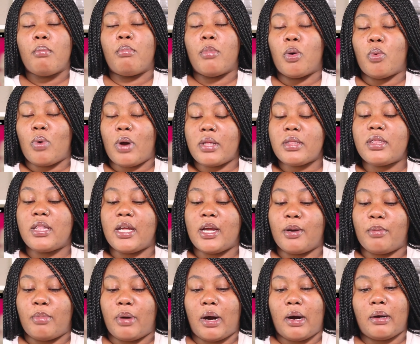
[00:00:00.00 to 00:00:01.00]
But one thing
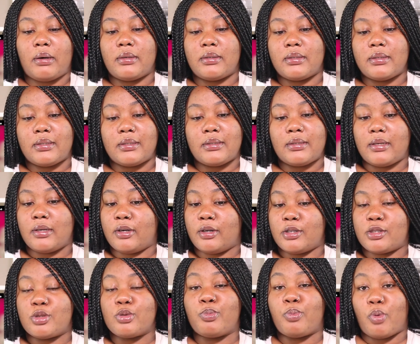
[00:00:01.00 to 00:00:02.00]
about
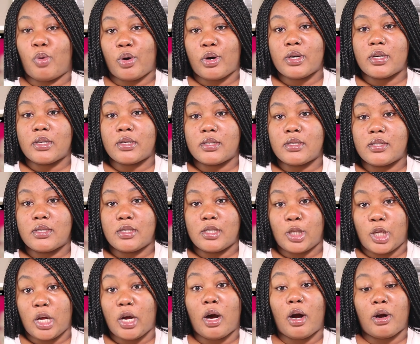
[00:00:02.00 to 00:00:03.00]
her supporters,
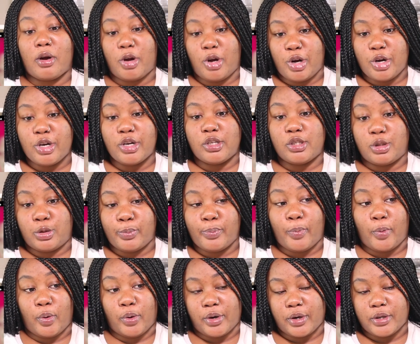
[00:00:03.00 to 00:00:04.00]
they are good
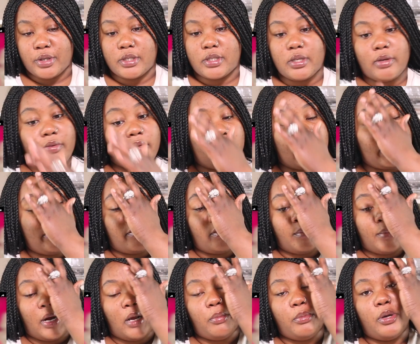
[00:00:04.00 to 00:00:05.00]
supporters. They really
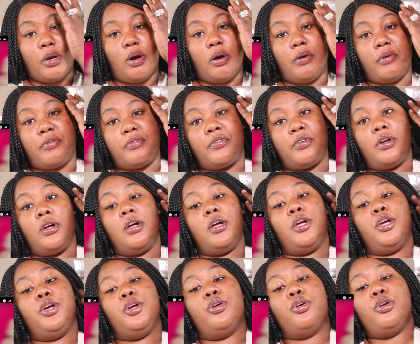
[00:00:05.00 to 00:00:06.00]
remind me of
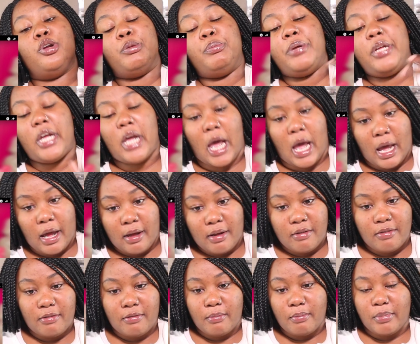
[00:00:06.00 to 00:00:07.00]
you know, the
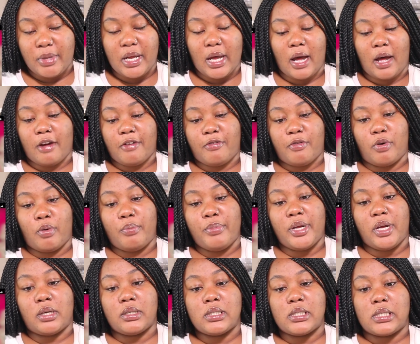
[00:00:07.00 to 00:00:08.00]
Beehive or
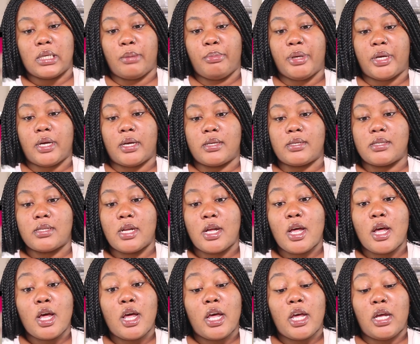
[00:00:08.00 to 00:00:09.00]
Beyonce, because
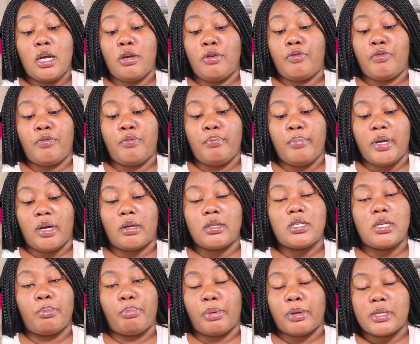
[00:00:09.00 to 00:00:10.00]
if
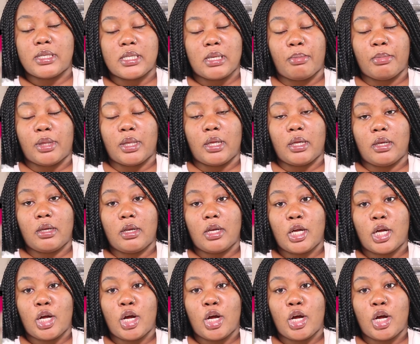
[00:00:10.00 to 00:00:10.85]
Beyonce puts something,